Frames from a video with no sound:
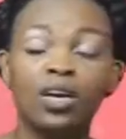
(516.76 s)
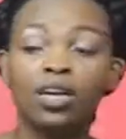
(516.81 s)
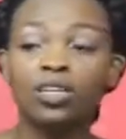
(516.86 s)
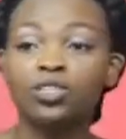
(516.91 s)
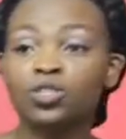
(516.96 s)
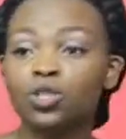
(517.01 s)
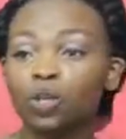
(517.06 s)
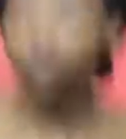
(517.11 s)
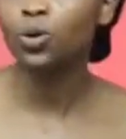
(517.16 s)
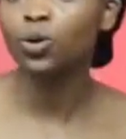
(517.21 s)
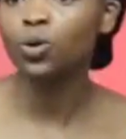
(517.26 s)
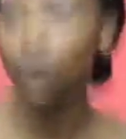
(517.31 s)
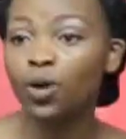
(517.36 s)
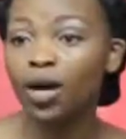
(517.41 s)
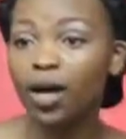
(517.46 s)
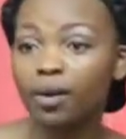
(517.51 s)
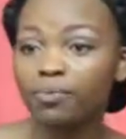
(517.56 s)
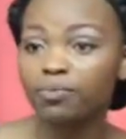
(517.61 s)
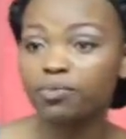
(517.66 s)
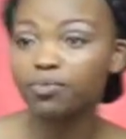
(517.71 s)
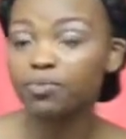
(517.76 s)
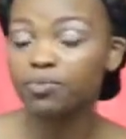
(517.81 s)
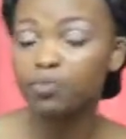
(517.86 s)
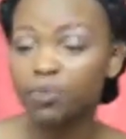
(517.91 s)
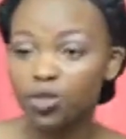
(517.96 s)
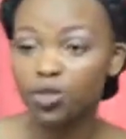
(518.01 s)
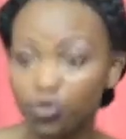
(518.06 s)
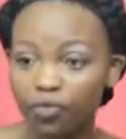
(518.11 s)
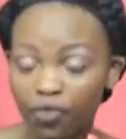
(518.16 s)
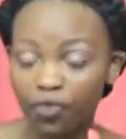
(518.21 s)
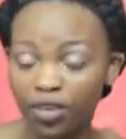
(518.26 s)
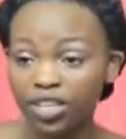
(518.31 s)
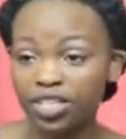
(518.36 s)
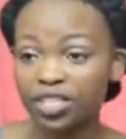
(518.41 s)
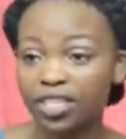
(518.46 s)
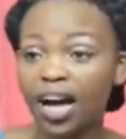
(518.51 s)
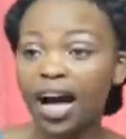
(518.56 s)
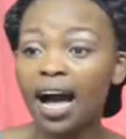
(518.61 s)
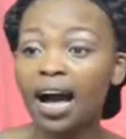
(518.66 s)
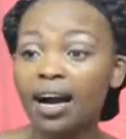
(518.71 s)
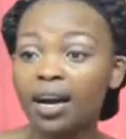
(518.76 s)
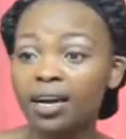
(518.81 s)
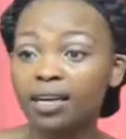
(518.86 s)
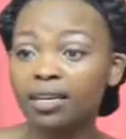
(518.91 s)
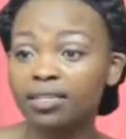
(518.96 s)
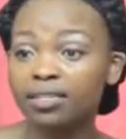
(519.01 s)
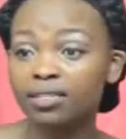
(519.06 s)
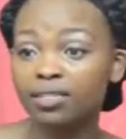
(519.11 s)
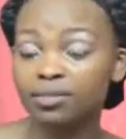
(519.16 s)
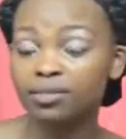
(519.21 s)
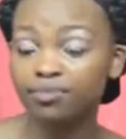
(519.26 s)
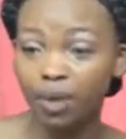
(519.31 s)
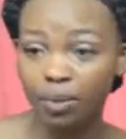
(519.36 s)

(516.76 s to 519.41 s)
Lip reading: So to finish the eyes,